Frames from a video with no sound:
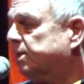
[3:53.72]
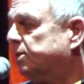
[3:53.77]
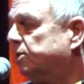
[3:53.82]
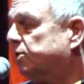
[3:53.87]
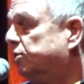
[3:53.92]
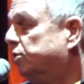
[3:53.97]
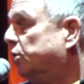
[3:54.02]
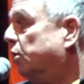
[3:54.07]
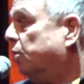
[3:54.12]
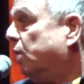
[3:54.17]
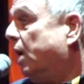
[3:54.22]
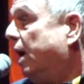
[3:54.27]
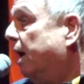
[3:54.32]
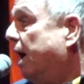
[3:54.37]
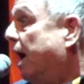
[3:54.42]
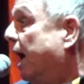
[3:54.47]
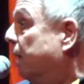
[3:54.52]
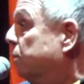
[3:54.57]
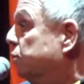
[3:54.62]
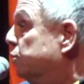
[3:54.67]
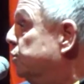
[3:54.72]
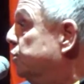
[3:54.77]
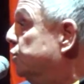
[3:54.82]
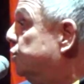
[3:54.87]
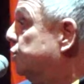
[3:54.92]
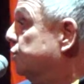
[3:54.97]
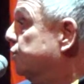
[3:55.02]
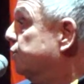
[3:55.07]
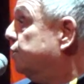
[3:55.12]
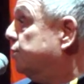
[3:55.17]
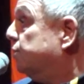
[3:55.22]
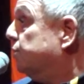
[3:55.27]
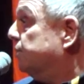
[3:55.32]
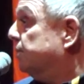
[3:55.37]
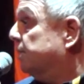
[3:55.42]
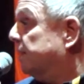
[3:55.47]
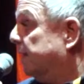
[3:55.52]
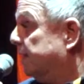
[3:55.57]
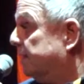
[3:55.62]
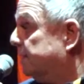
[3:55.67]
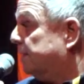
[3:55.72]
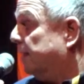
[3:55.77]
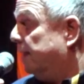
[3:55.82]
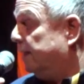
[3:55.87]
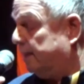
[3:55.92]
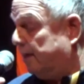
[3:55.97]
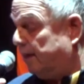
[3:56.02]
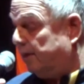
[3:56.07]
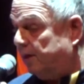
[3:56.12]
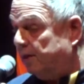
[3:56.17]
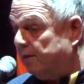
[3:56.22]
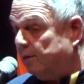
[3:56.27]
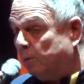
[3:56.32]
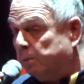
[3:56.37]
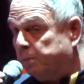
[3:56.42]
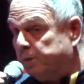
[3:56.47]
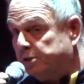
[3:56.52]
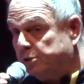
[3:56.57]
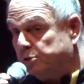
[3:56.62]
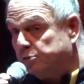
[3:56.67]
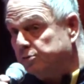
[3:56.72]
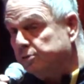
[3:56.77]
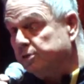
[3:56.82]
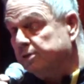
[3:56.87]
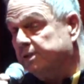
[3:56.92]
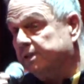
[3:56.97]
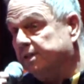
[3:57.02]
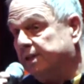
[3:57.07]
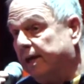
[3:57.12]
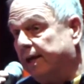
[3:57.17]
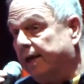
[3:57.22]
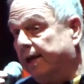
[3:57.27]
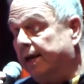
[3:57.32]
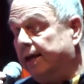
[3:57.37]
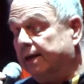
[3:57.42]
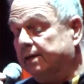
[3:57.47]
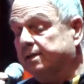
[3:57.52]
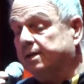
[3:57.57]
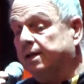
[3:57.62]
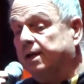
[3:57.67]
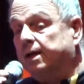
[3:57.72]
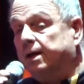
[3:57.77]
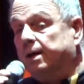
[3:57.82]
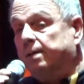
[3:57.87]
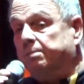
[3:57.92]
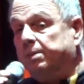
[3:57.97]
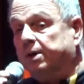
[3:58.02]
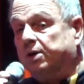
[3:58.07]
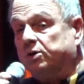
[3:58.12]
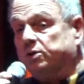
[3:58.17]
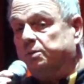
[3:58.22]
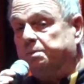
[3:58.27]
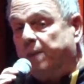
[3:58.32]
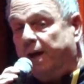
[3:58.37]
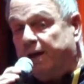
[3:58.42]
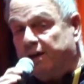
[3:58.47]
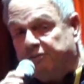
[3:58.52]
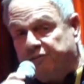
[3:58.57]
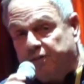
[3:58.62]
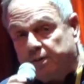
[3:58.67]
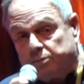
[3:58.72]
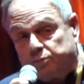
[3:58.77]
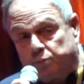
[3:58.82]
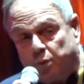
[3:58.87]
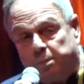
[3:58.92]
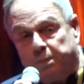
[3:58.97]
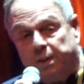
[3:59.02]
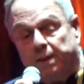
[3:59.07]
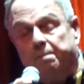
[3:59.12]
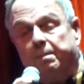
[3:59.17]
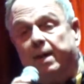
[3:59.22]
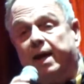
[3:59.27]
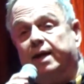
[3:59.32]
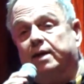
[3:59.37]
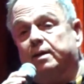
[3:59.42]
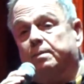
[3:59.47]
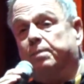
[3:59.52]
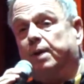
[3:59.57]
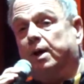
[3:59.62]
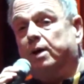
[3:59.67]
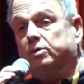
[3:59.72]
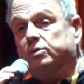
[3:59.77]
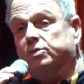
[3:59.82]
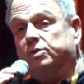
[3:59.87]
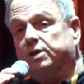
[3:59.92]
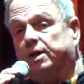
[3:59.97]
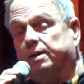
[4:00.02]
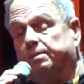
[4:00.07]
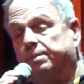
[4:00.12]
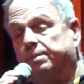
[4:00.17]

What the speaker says: So I wouldn't choose to do that. And I think the opportunity that I had, because many films were being made about